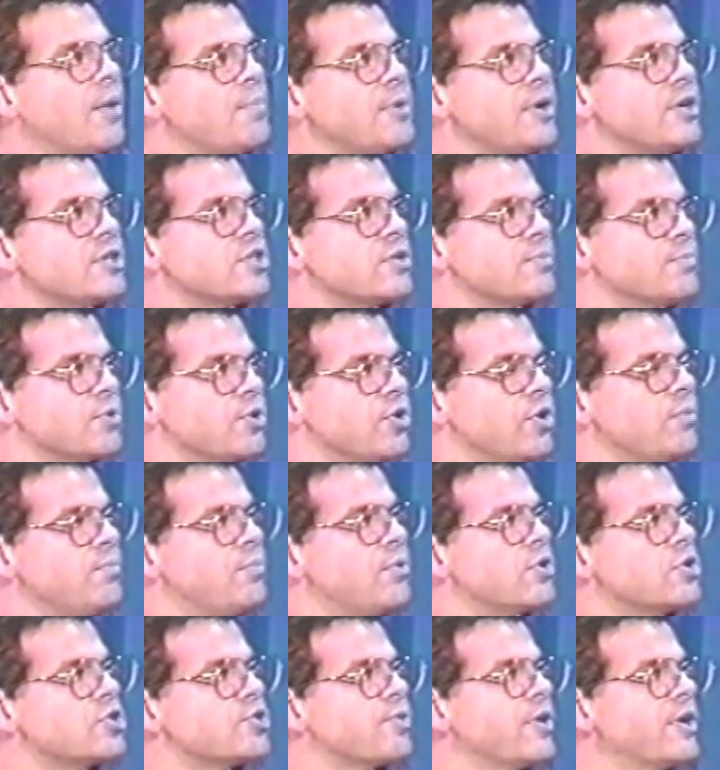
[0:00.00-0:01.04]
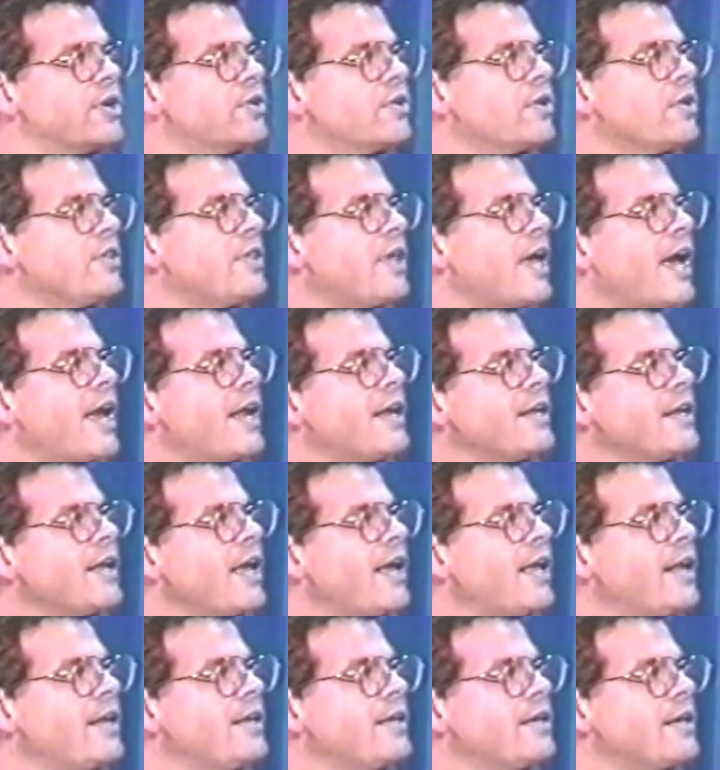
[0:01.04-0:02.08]
There's some good books written on that,
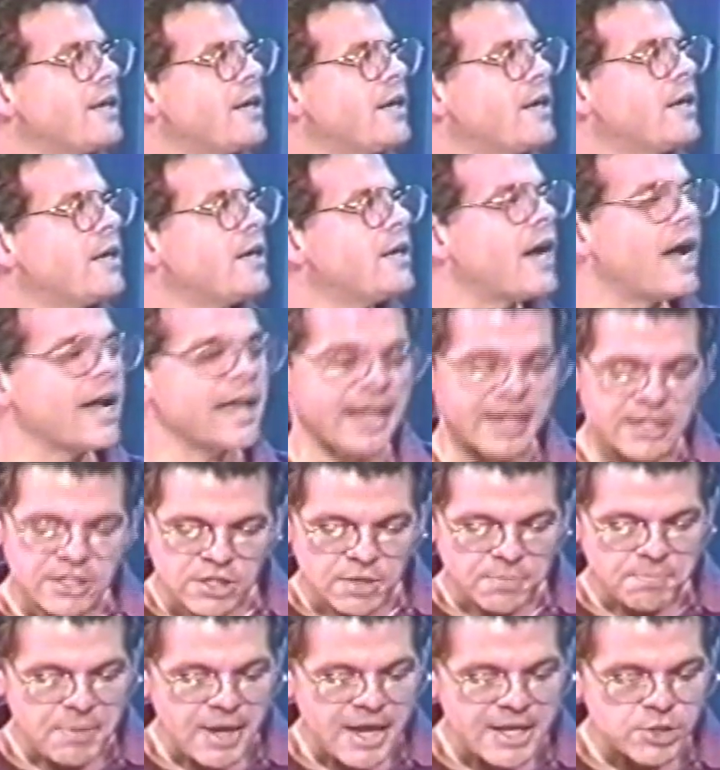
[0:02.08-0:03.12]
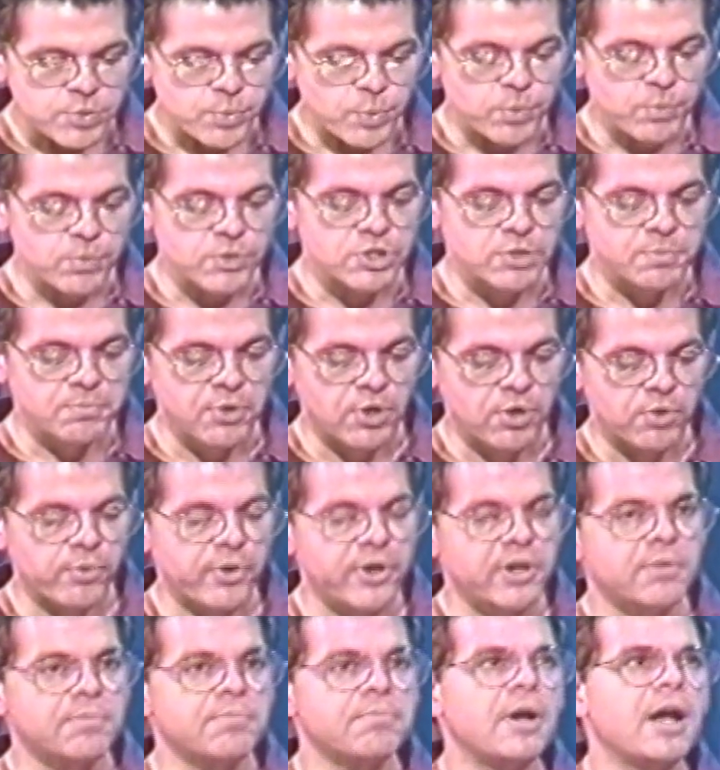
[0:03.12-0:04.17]
and I guess the best one was a book
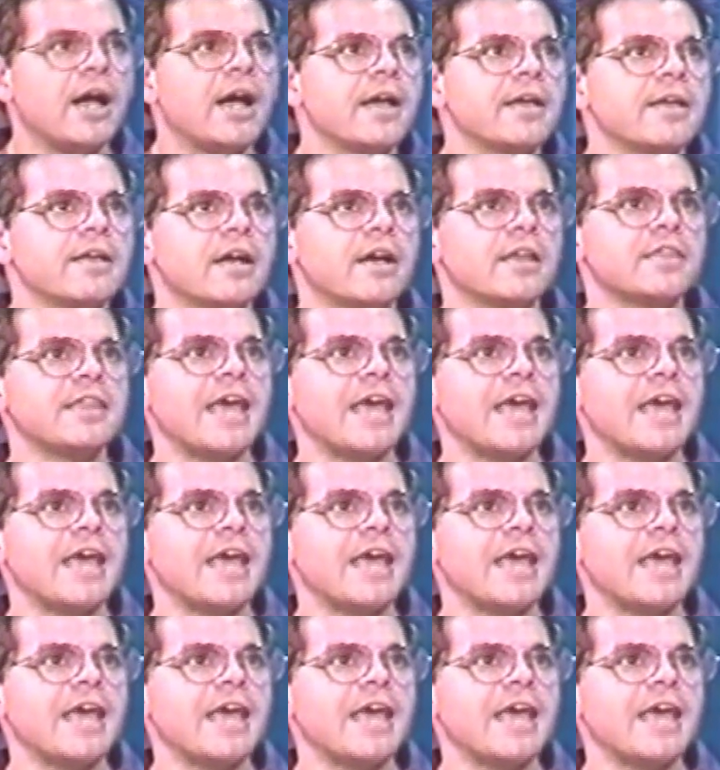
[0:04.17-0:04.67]
written by